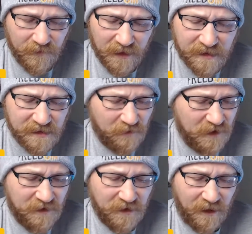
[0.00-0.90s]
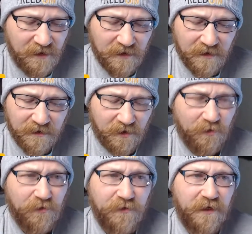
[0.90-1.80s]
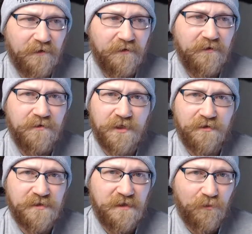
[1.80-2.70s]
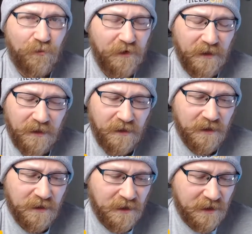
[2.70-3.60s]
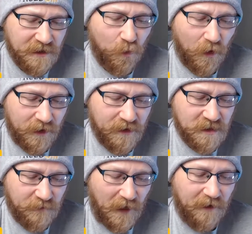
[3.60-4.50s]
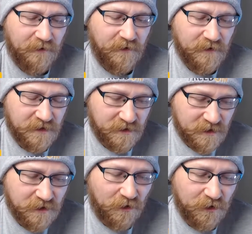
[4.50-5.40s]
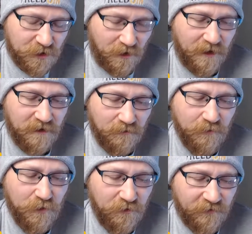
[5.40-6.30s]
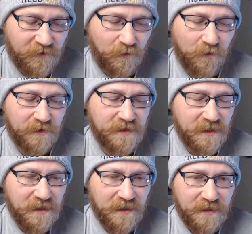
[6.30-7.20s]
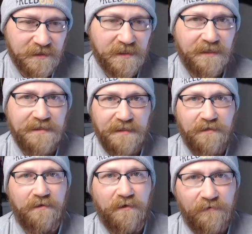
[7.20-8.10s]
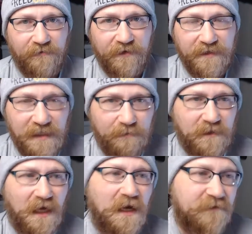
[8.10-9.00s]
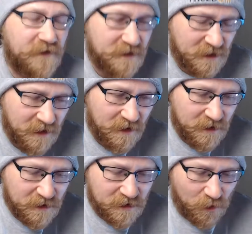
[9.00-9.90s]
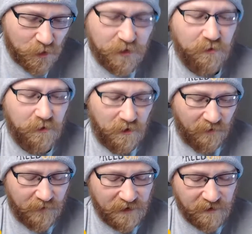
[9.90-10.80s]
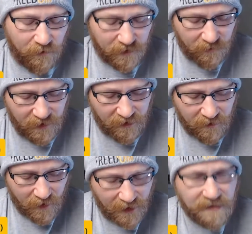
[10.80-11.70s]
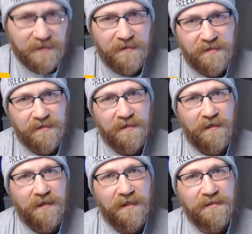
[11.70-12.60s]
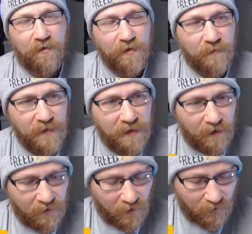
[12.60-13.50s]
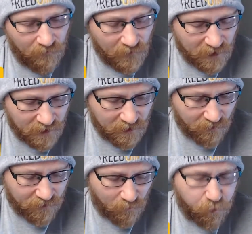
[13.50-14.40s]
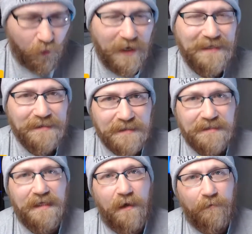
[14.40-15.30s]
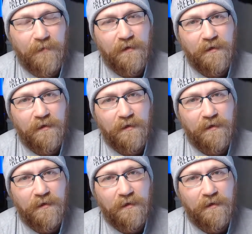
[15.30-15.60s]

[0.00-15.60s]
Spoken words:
It's something that the crew here in New Jersey really, it's what inspired us to start trying to move towards this idea of the deep dive, this social club that's going to be a nexus. It's going to be the brain stem